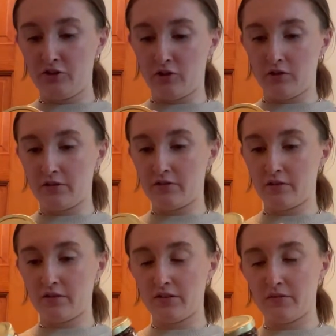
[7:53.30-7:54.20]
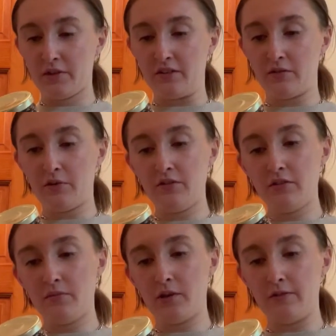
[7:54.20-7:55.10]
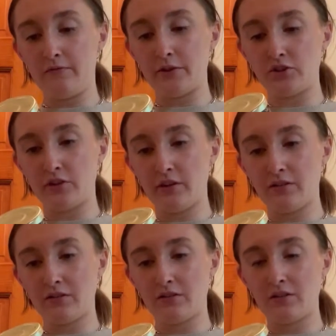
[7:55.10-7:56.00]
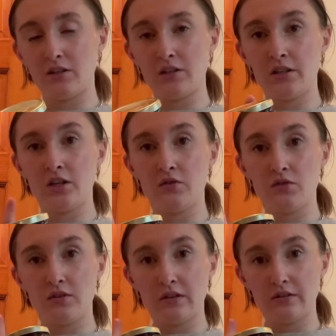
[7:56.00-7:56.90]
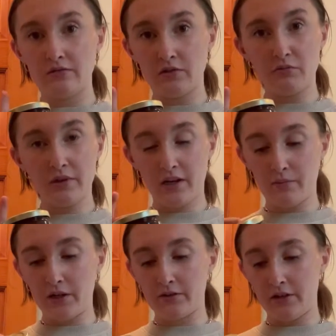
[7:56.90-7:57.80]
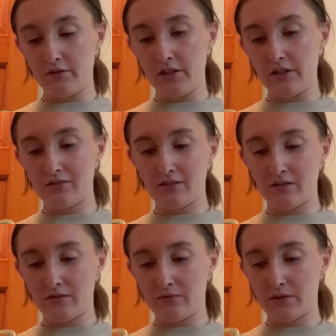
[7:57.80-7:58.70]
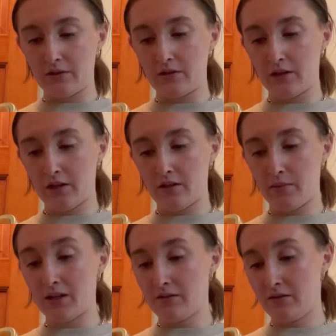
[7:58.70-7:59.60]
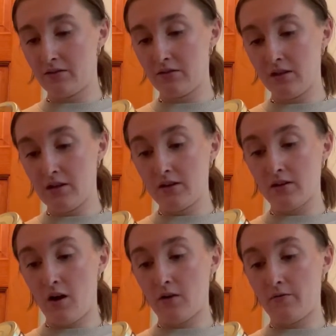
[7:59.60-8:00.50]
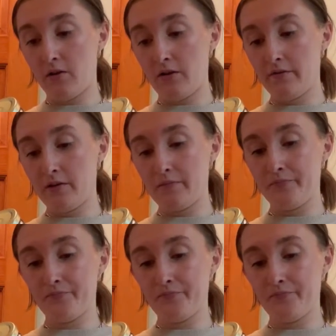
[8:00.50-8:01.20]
chocolate sauce because I wanted some hot fudge that had better ingredients, and this one had the best out of all of them.